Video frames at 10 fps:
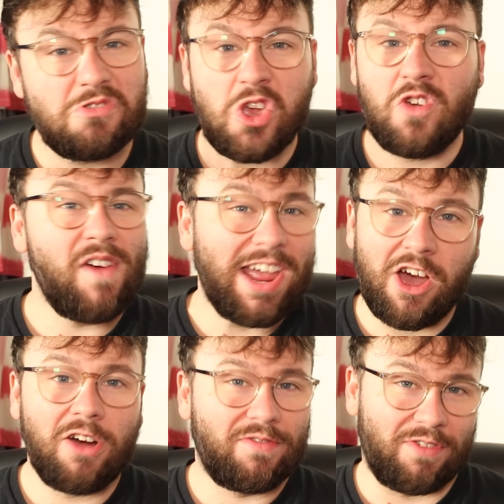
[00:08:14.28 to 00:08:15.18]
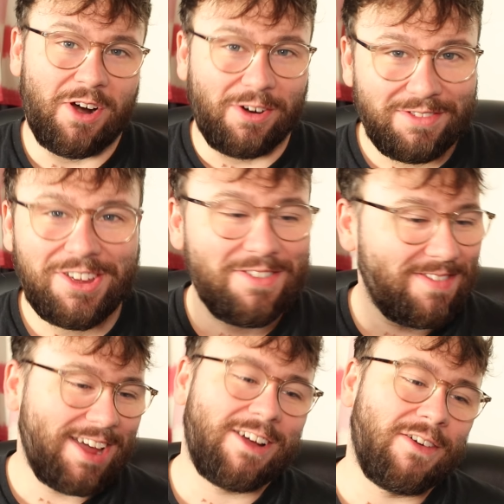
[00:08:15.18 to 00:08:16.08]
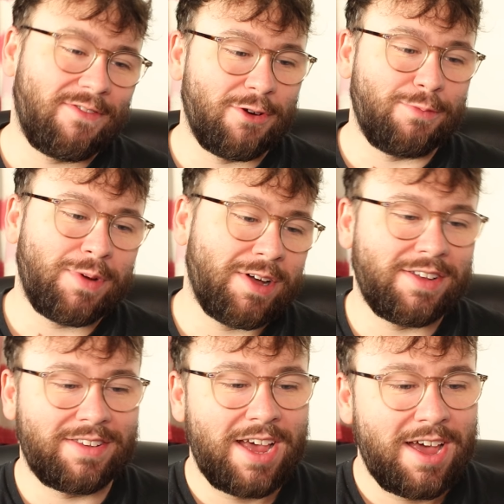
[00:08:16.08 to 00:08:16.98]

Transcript: Juve go through because